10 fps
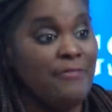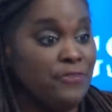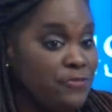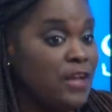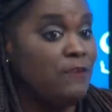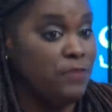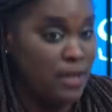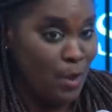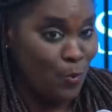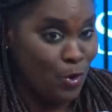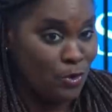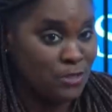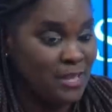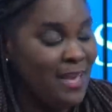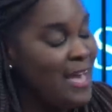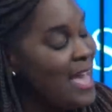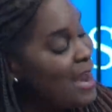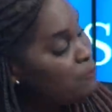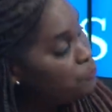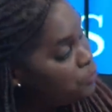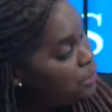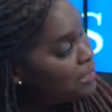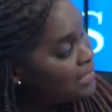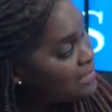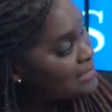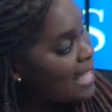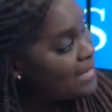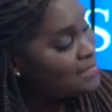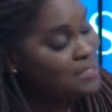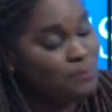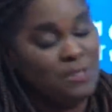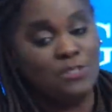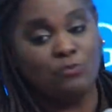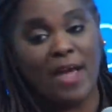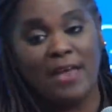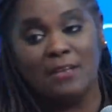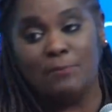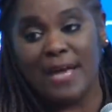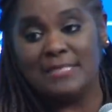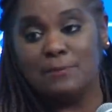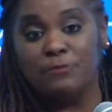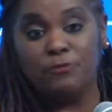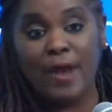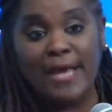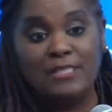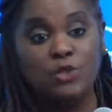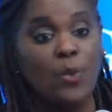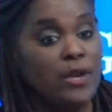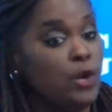at the center of the networks. And I'm really excited to be surrounded by some friends who